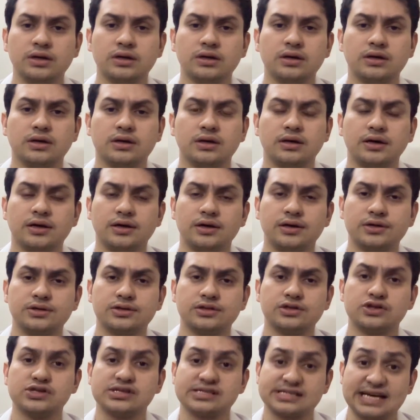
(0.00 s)
to
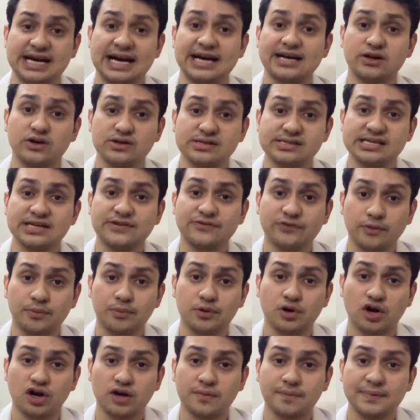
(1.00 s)
stand or sit for
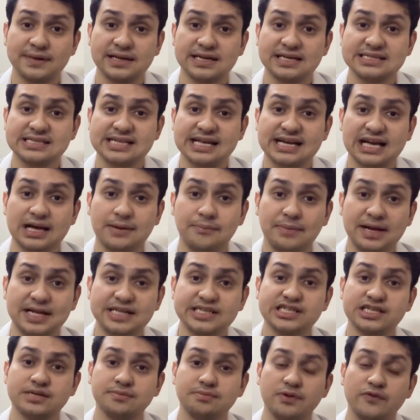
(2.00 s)
prolonged periods, like I
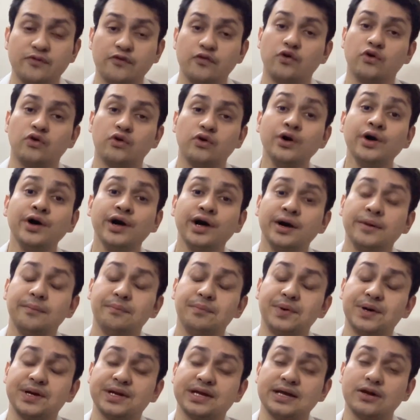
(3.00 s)
mentioned before,
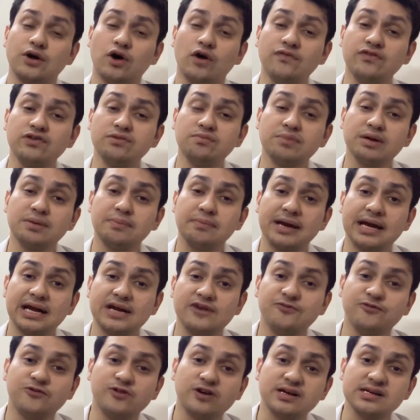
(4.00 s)
but can often be
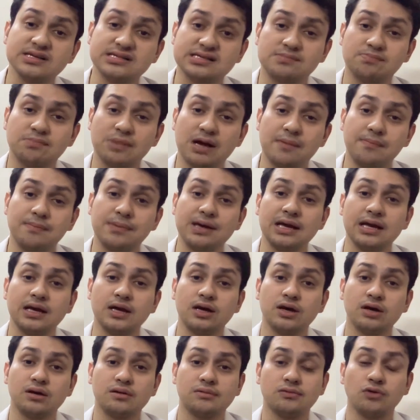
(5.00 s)
made worse by
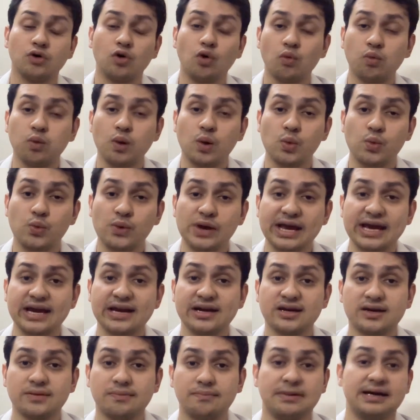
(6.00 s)
being
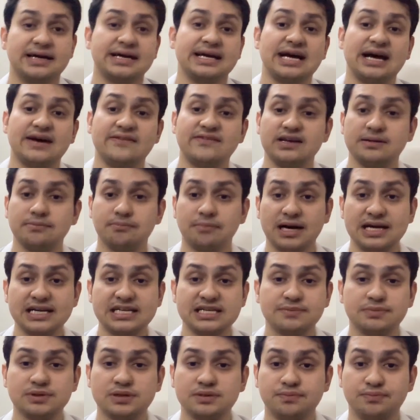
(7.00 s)
overweight, by having
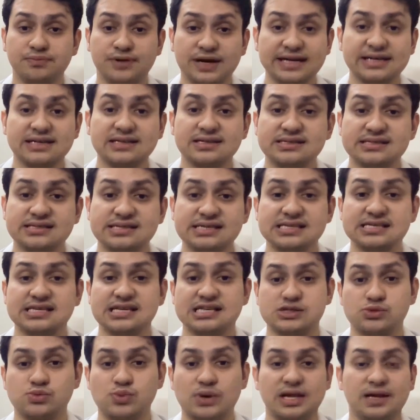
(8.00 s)
multiple pregnancies
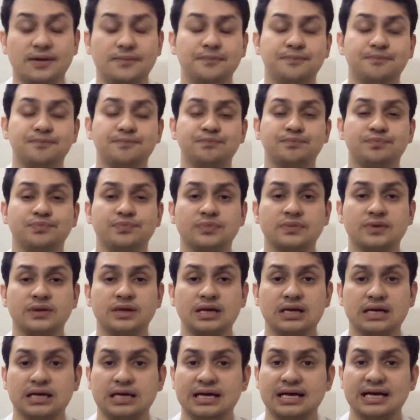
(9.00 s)
as well.
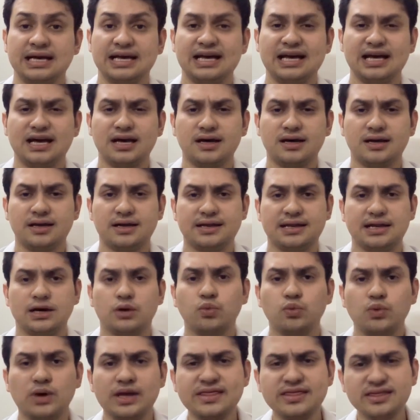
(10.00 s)
Now,
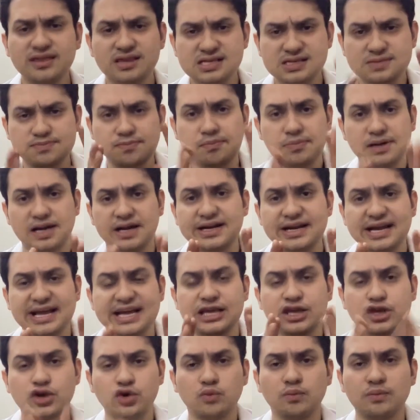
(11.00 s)
when this blood
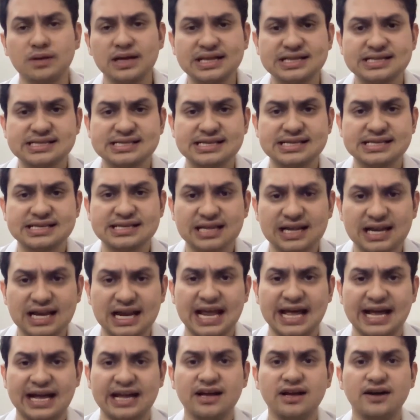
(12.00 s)
accumulates in the
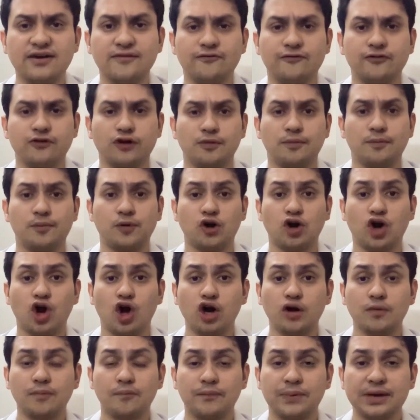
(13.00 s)
leg for a
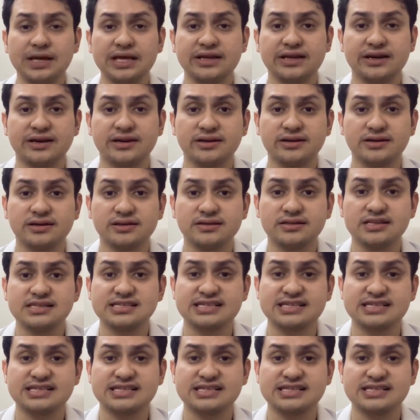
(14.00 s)
prolonged period, this